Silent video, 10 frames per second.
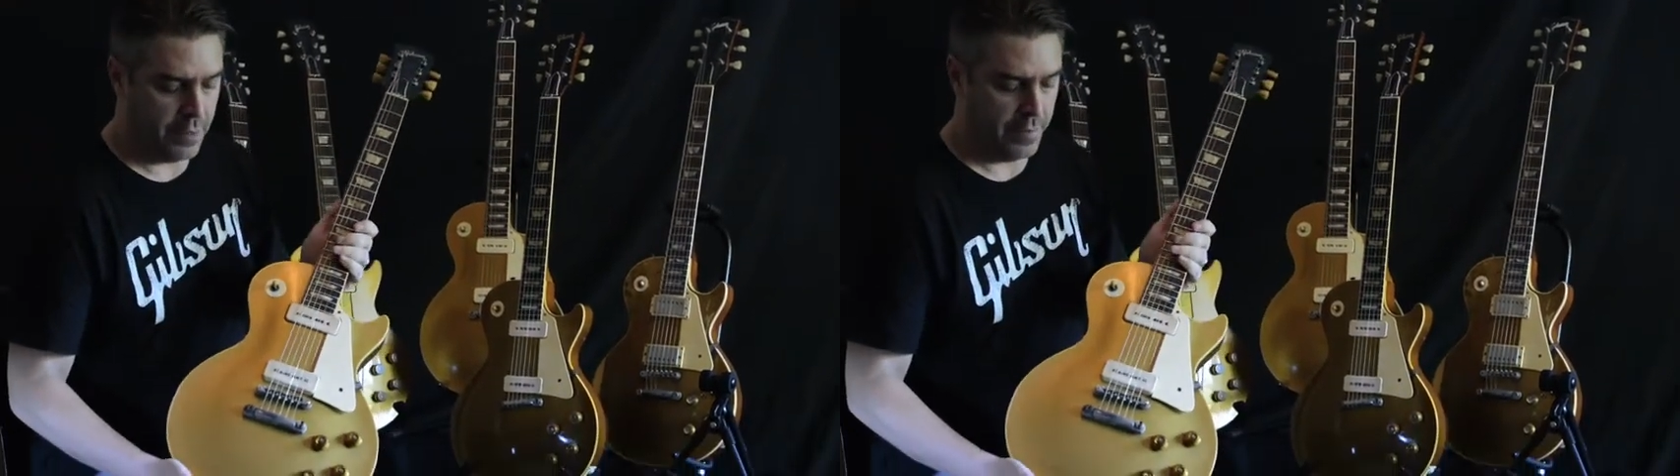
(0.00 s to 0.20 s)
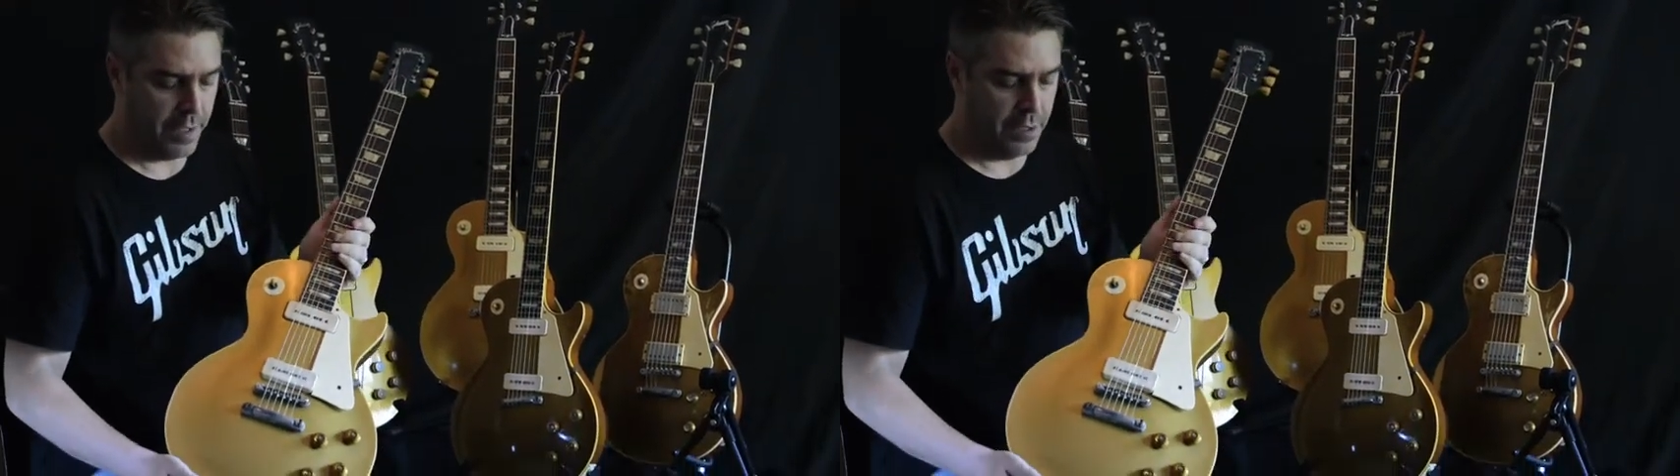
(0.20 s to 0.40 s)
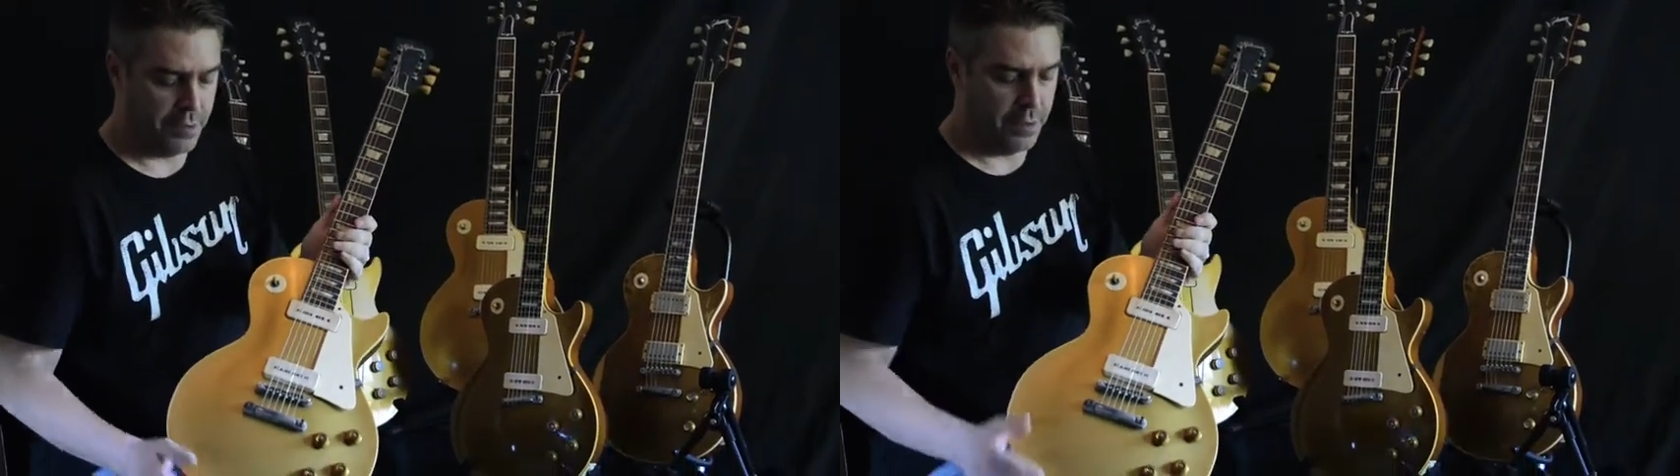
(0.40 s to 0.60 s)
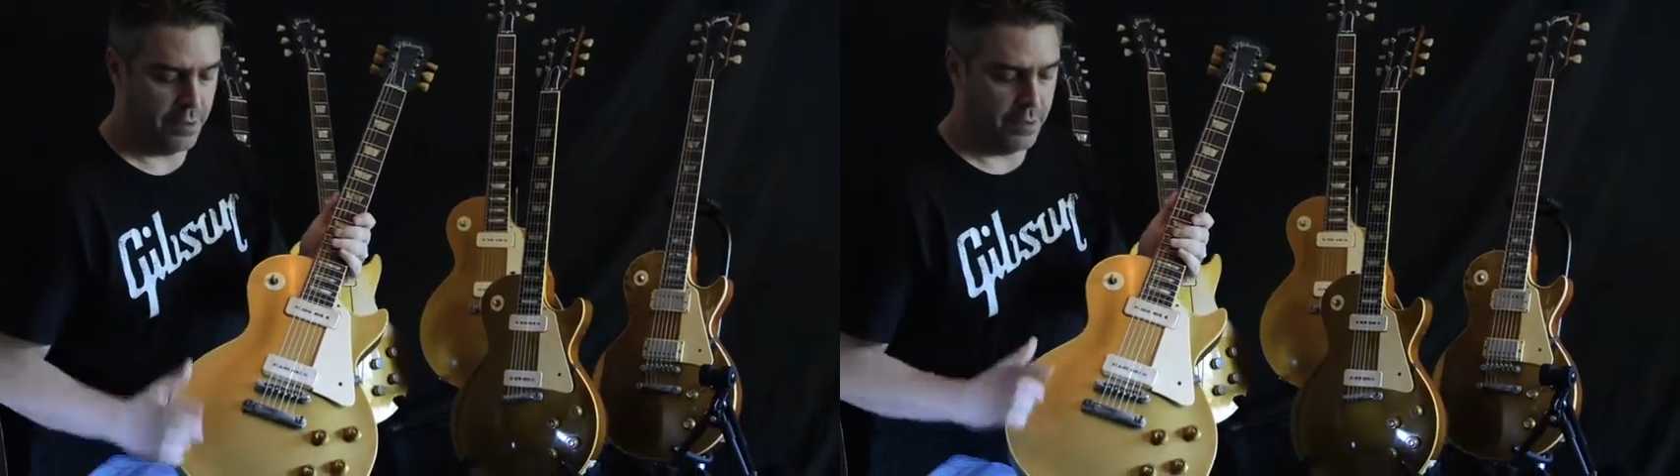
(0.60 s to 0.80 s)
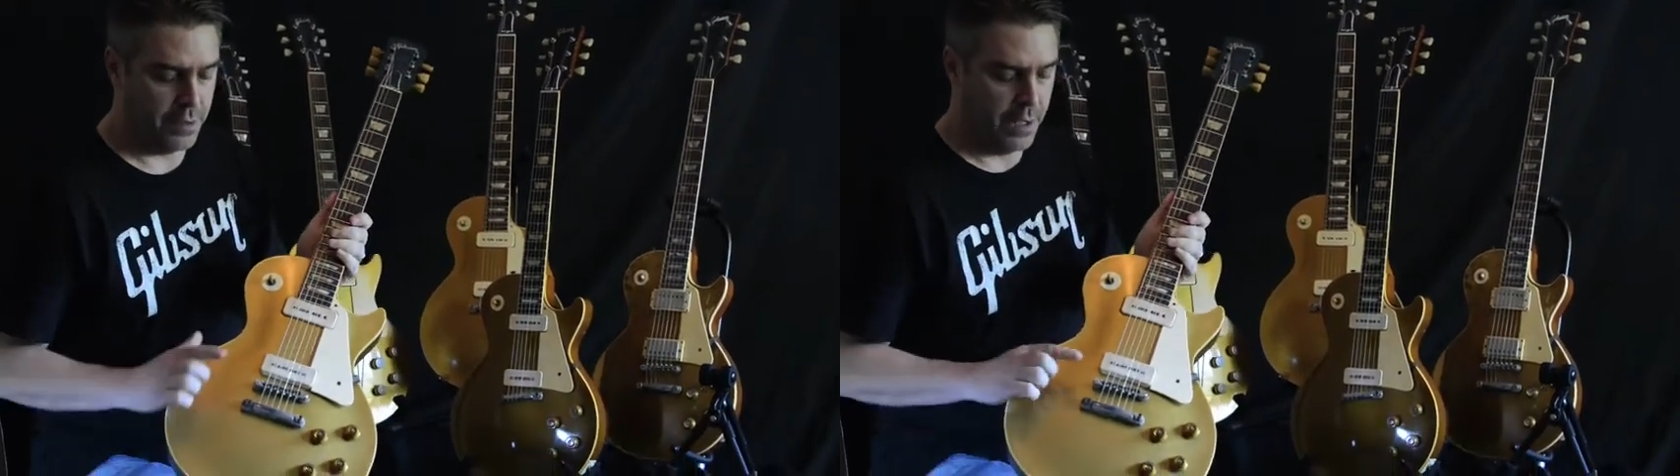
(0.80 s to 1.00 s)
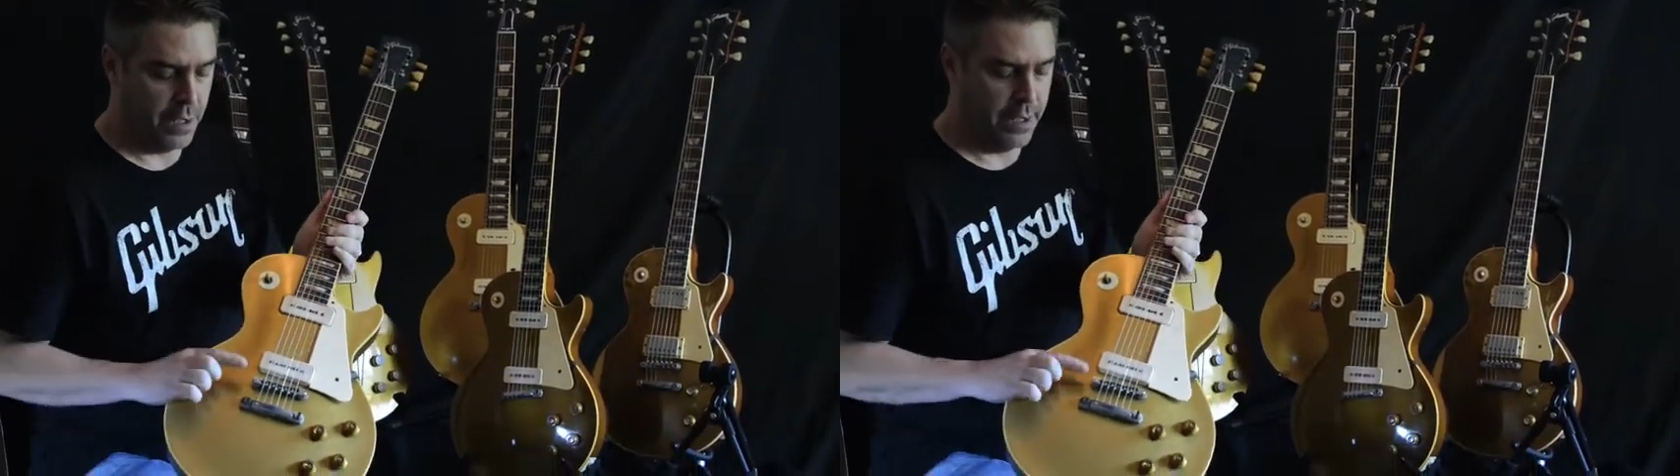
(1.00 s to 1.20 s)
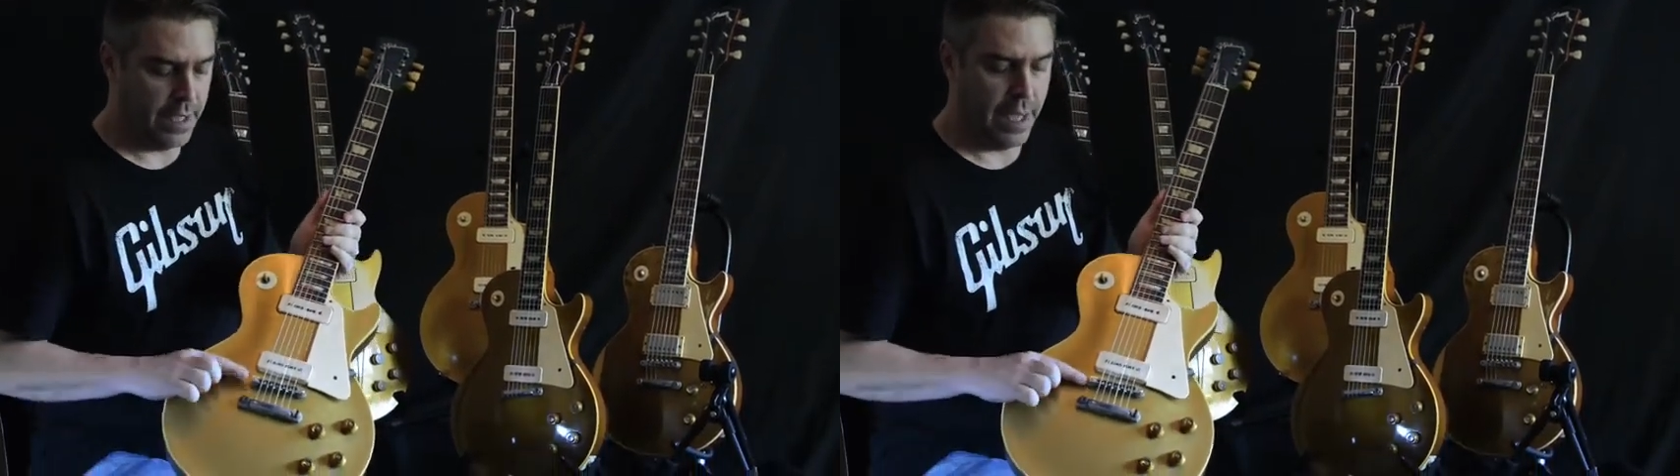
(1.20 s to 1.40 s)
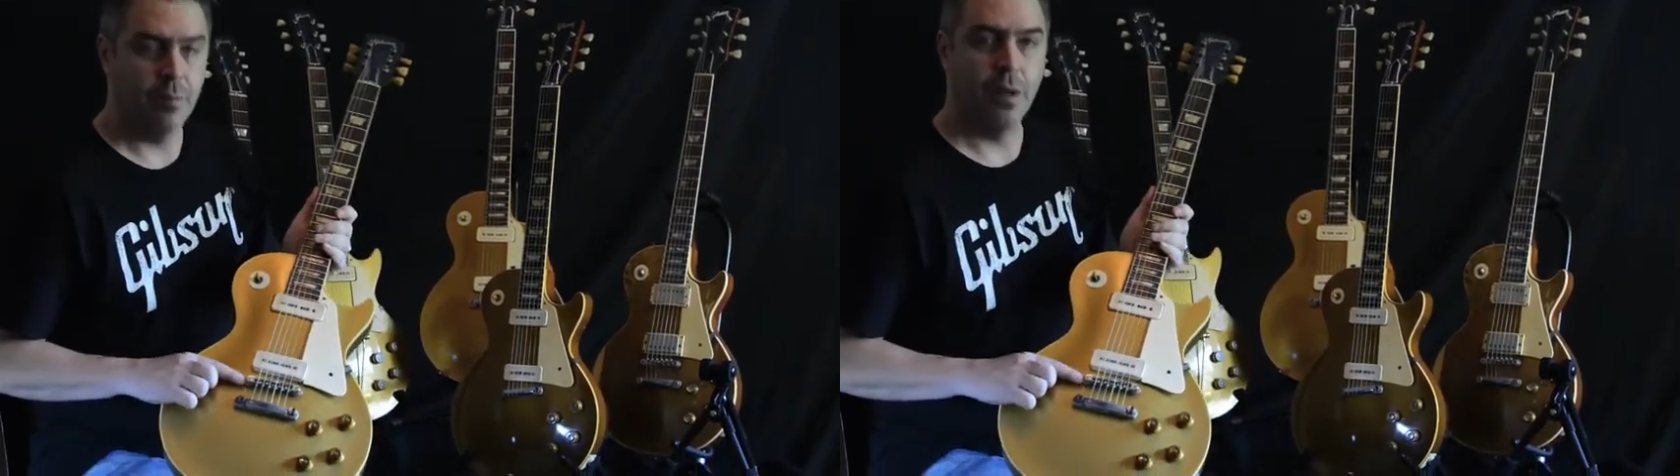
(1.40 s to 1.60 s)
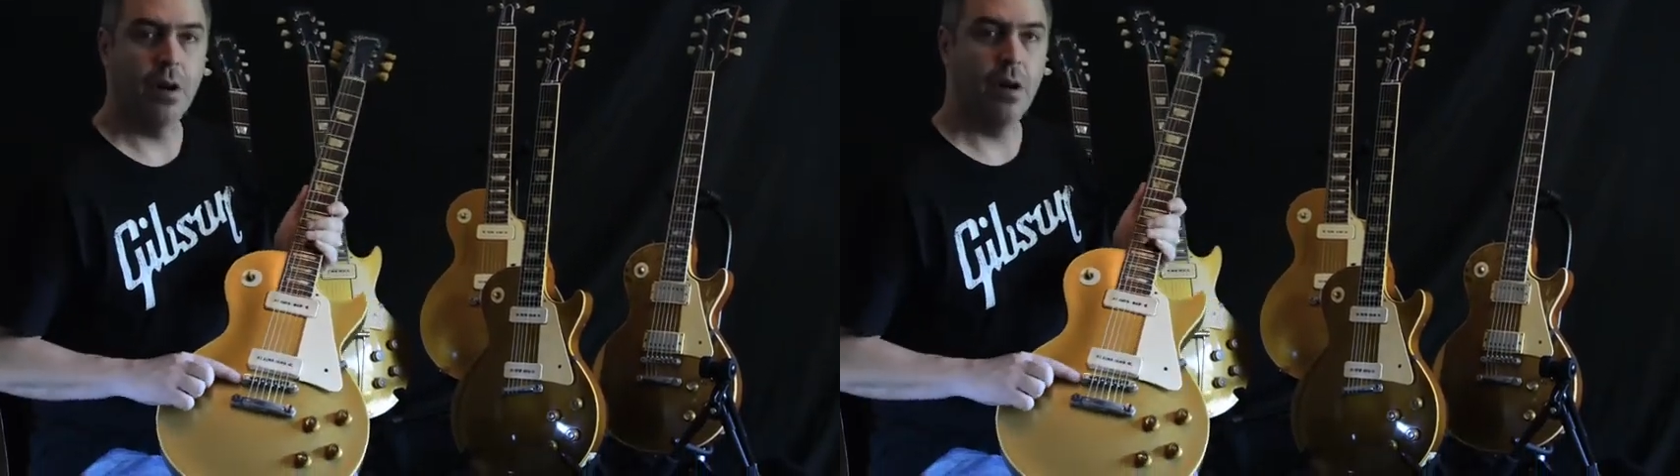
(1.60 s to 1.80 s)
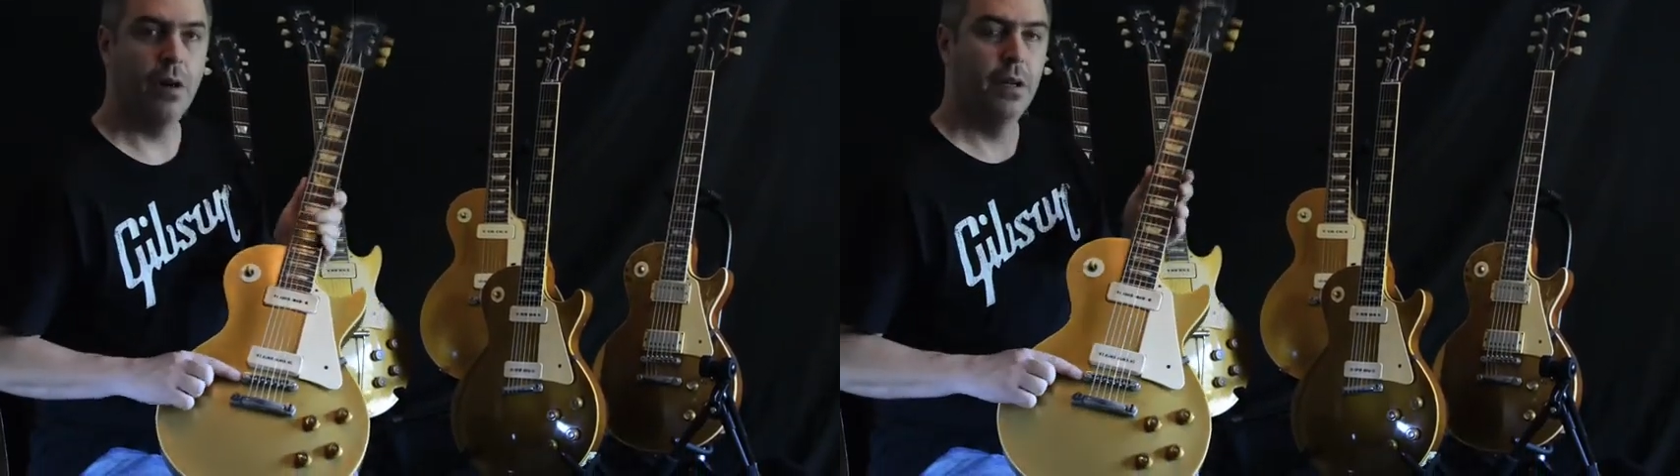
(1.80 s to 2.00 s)
that they introduced the
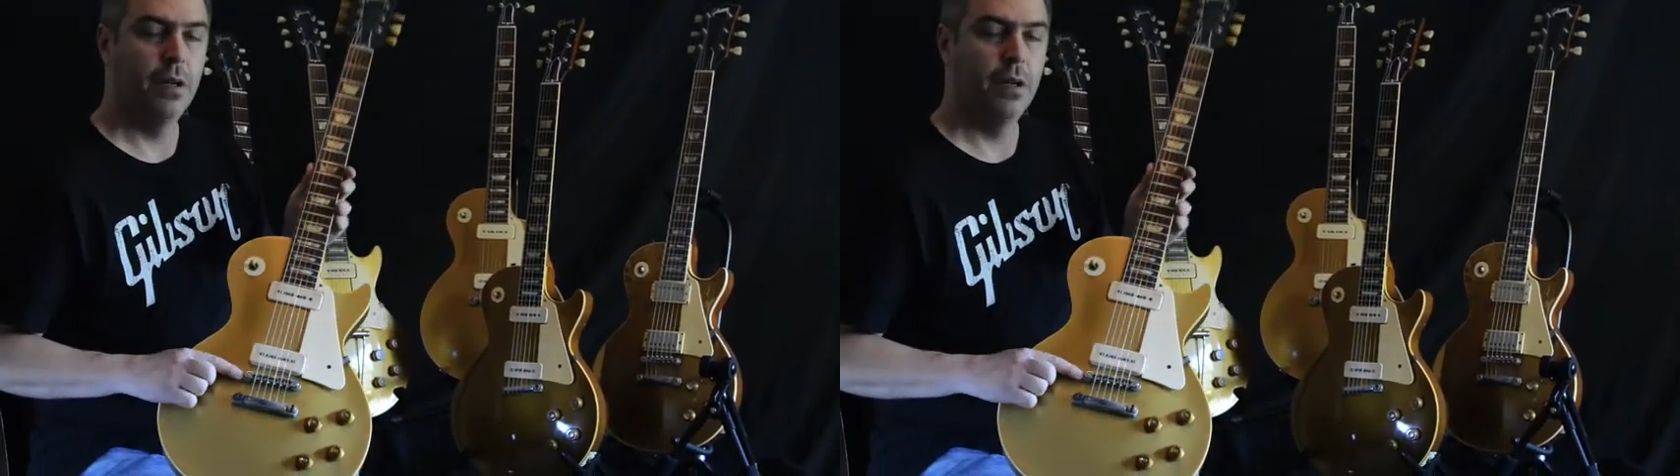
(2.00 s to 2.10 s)
ABR